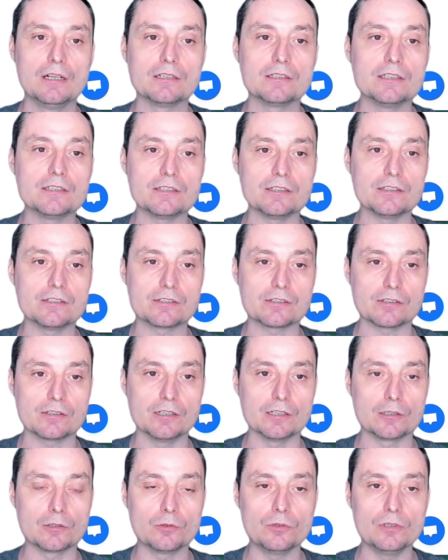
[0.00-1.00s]
This is
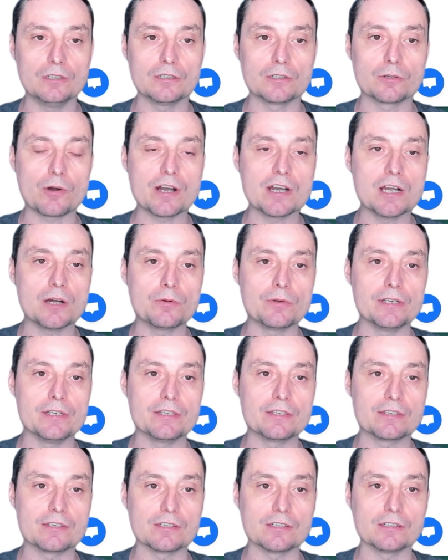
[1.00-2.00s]
the tool. Right now
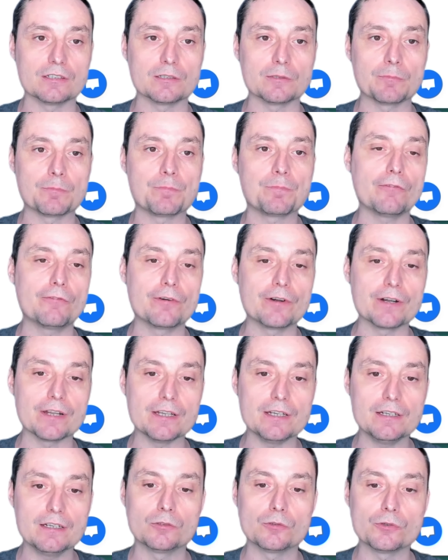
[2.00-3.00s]
it's
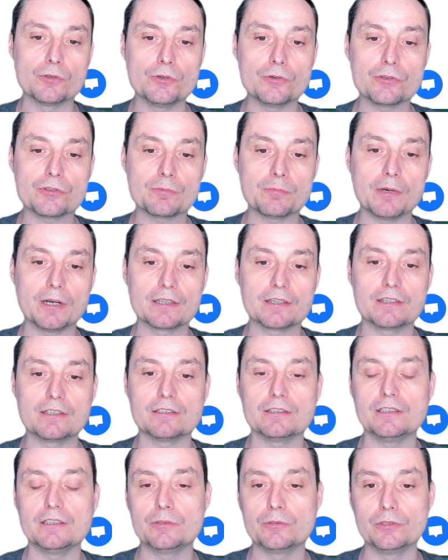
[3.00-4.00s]
free to use, but
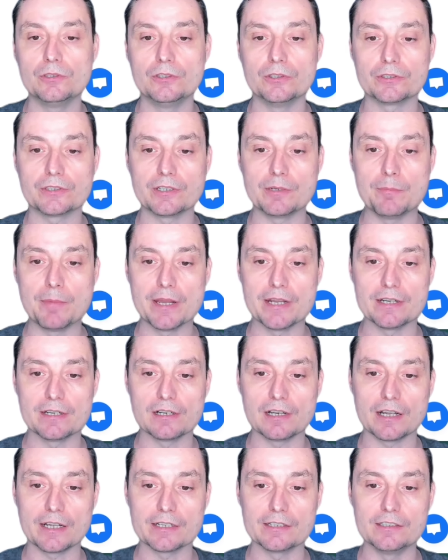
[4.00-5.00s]
it will not
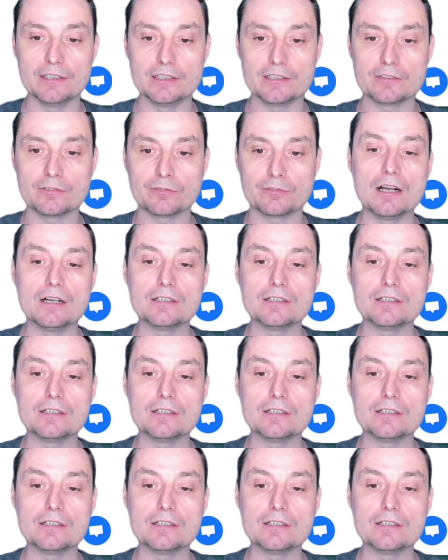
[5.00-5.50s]
remain like this.